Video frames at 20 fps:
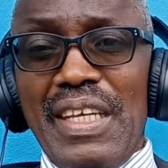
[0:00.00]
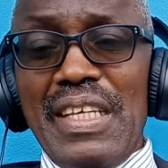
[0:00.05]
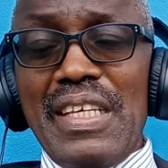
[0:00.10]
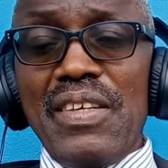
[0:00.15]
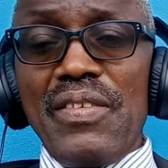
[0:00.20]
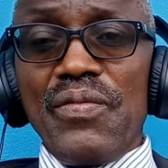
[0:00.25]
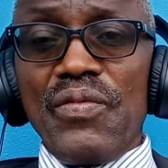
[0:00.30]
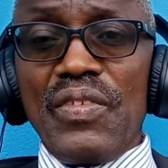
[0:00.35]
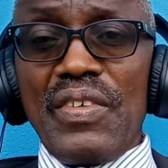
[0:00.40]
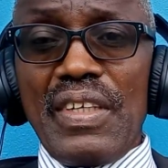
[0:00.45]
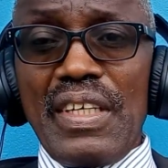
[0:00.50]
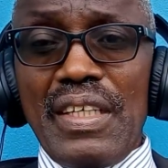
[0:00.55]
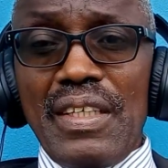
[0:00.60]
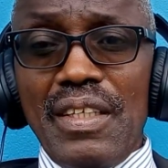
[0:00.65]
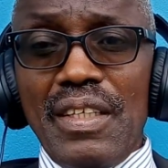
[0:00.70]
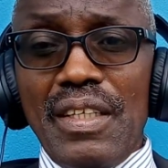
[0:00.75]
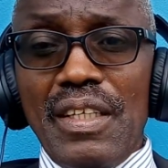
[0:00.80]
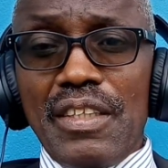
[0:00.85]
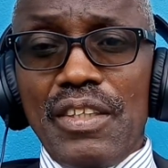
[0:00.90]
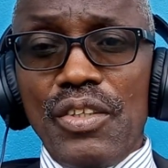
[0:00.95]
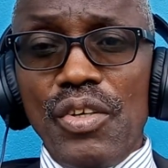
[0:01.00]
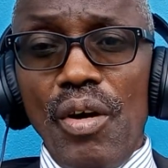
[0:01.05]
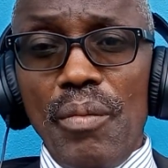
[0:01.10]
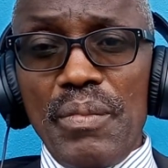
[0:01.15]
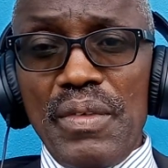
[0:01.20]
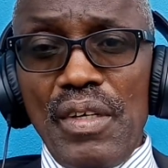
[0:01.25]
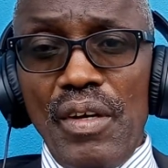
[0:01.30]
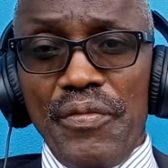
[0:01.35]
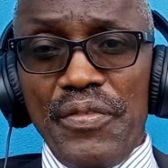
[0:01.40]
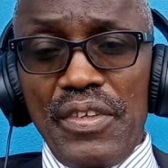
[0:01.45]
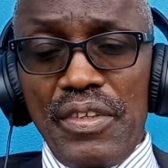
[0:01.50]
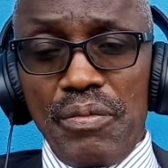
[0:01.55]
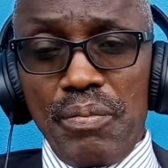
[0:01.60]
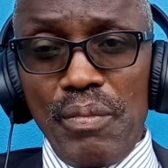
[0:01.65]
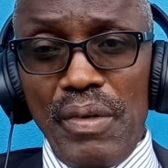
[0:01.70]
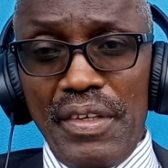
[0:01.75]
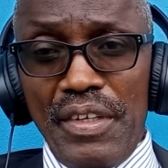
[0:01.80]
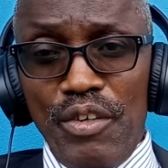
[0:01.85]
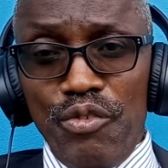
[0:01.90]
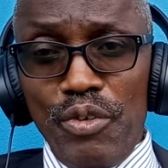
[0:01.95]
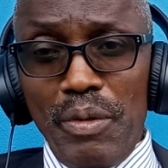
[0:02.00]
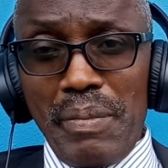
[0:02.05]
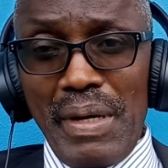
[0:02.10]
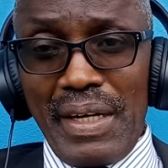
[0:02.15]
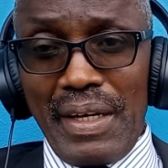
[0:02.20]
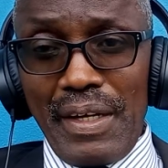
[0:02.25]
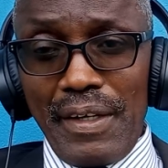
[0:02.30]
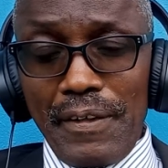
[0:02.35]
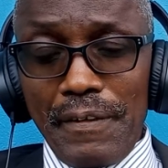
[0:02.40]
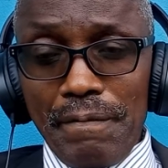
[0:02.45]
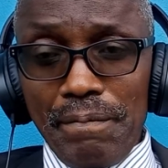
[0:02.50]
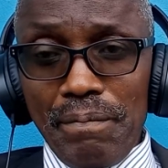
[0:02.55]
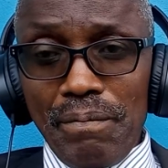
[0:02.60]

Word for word: even in the tummy of his mother Rebekah.